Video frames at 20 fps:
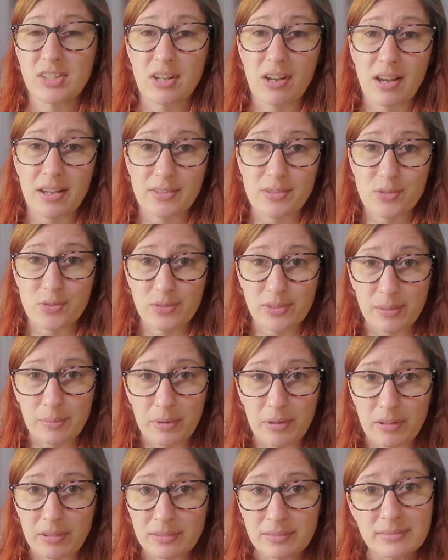cause
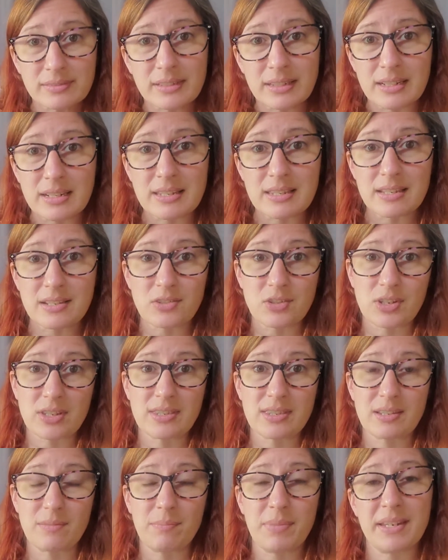trouble. It isn't
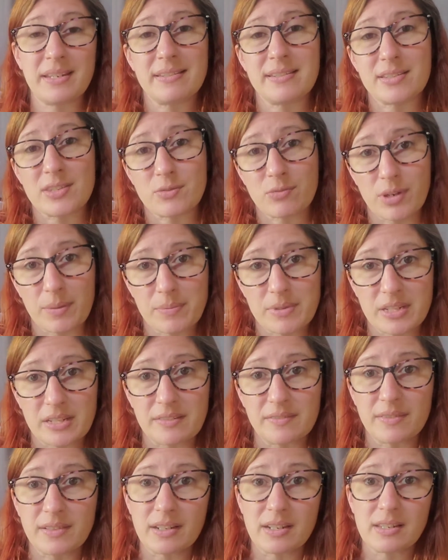just to be
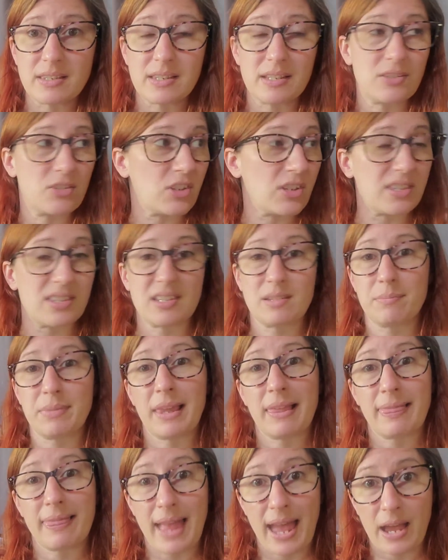disruptive. It isn't just to
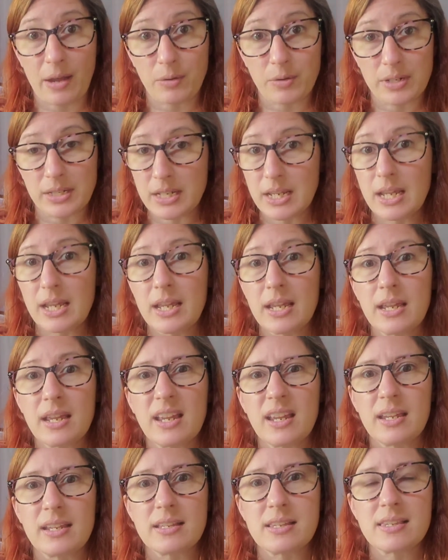be loud.
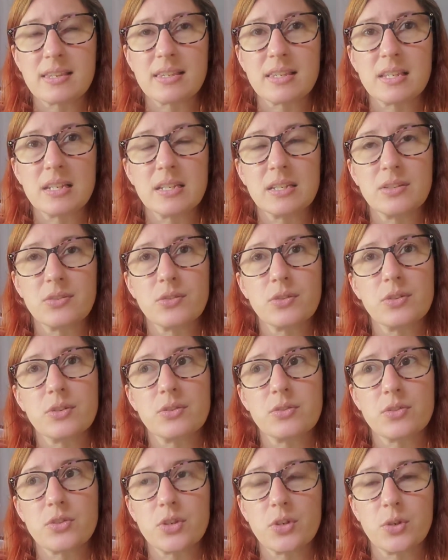It's
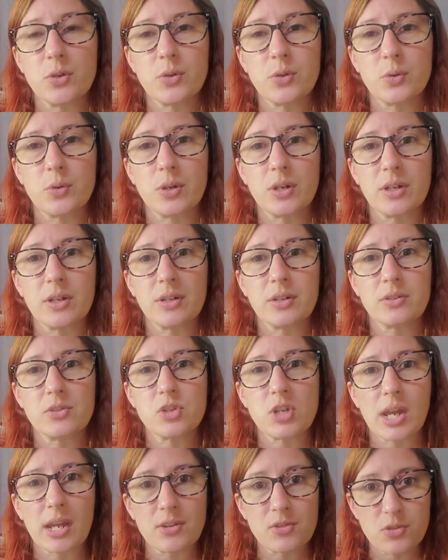to
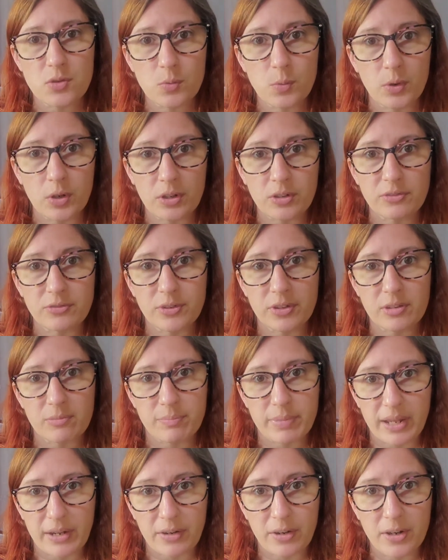change the world for the
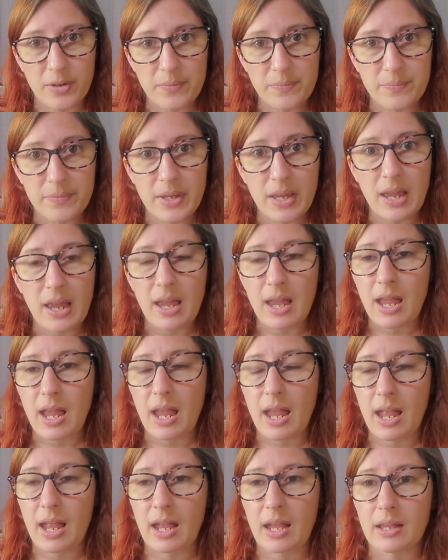better
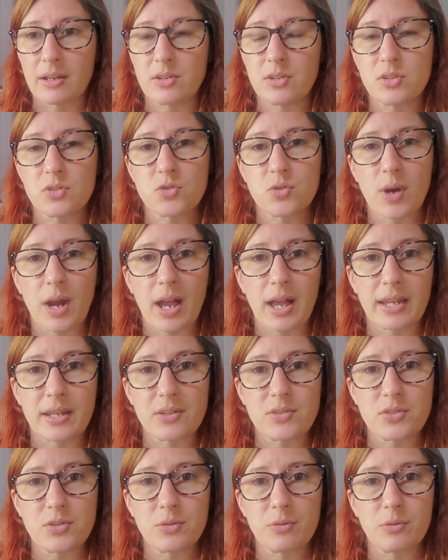and try
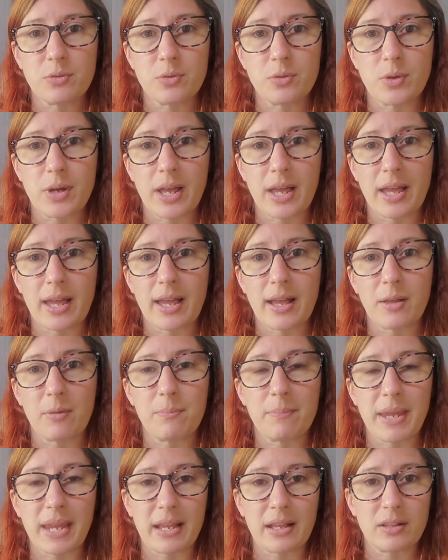to help
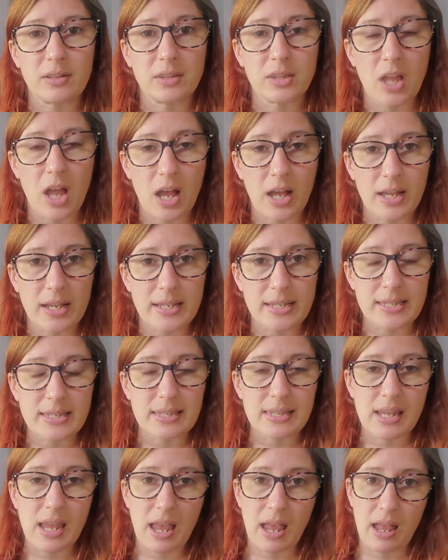make
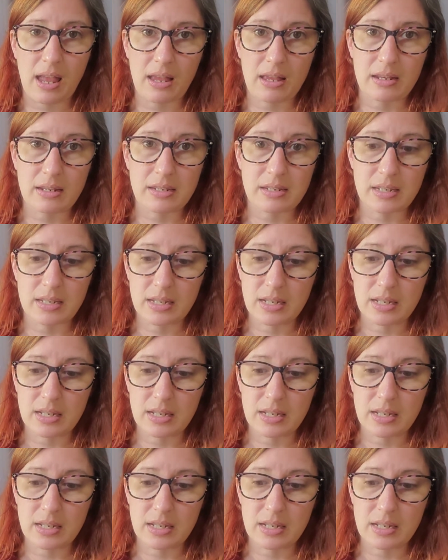laws and